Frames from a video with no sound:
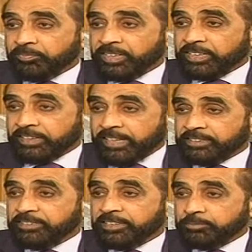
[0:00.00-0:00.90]
he
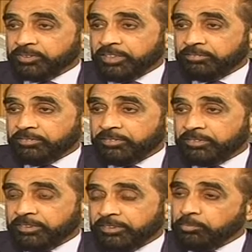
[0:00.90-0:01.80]
corrected himself
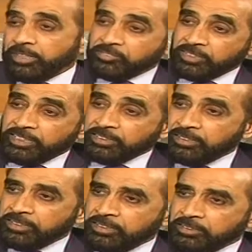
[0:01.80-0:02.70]
by saying
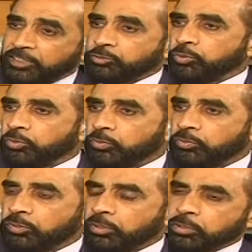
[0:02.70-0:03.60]
that,
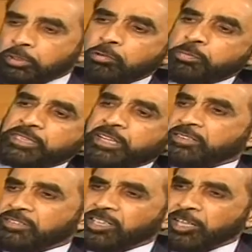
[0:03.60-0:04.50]
government
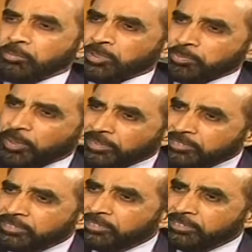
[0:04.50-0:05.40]
has enormous
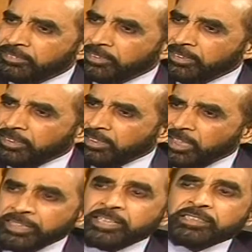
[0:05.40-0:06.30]
powers
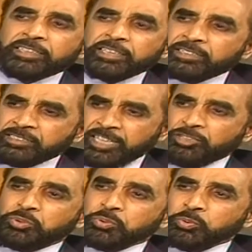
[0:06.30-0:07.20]
and it
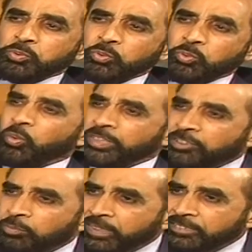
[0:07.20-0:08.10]
can do what
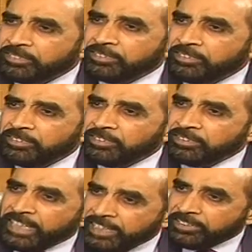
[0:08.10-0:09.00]
it wants.
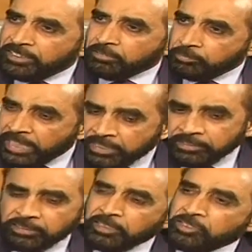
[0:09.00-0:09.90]
Then and there.
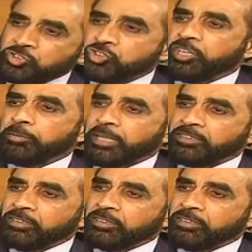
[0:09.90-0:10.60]
Then the chairman...